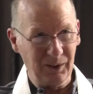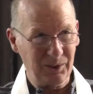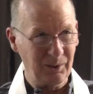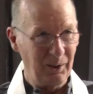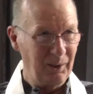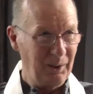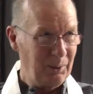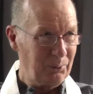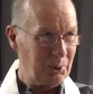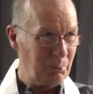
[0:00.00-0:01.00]
is and
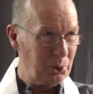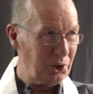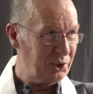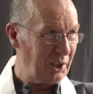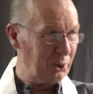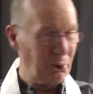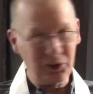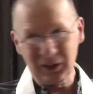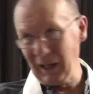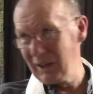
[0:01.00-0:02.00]
if you're supposed to sit or
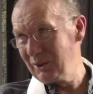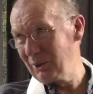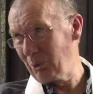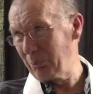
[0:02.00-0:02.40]
stand or